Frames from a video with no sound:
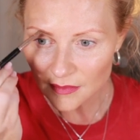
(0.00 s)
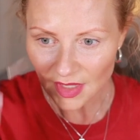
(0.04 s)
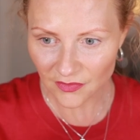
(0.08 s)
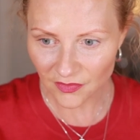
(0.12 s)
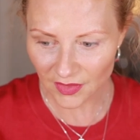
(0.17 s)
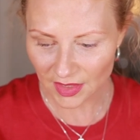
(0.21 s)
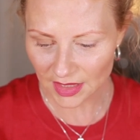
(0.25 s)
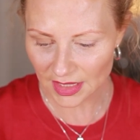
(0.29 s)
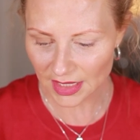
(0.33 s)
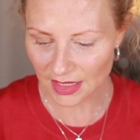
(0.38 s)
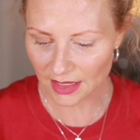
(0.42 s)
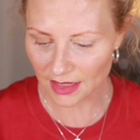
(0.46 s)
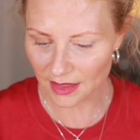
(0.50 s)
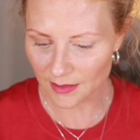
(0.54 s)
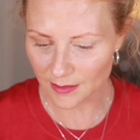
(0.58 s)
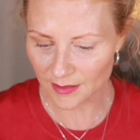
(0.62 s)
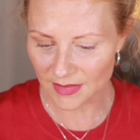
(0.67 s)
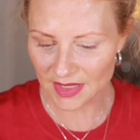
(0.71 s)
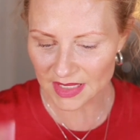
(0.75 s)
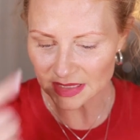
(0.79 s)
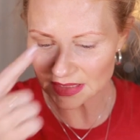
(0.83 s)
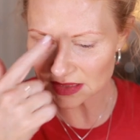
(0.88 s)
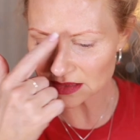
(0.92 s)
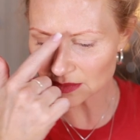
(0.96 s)
I feel like I
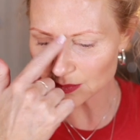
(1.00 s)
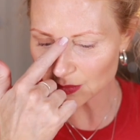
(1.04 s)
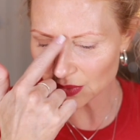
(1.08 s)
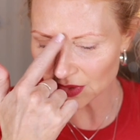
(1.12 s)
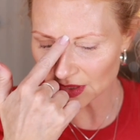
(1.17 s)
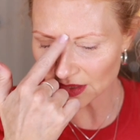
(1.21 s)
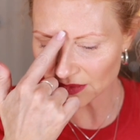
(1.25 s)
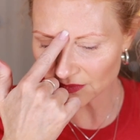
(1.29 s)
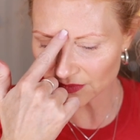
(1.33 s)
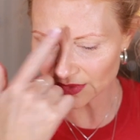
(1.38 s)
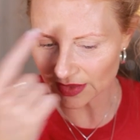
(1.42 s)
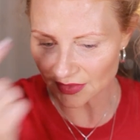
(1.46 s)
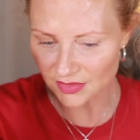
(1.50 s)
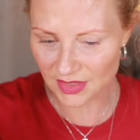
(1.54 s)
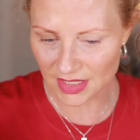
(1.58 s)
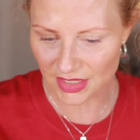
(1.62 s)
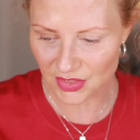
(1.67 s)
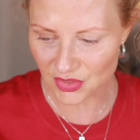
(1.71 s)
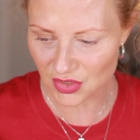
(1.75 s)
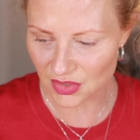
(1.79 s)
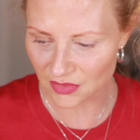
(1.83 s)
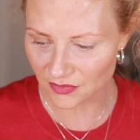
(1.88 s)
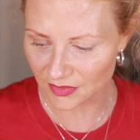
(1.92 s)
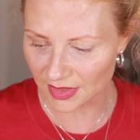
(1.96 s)
missed putting
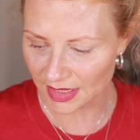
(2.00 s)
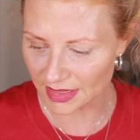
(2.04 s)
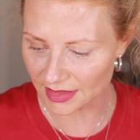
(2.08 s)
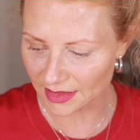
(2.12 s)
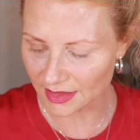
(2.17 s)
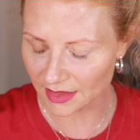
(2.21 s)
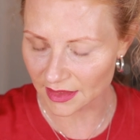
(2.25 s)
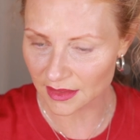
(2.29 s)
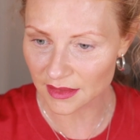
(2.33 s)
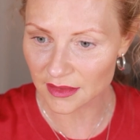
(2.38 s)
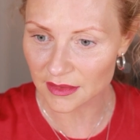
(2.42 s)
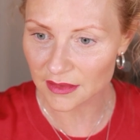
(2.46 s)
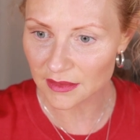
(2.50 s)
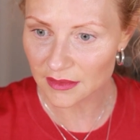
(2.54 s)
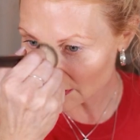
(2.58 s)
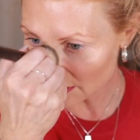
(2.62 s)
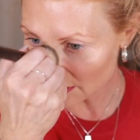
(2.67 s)
foundation right there.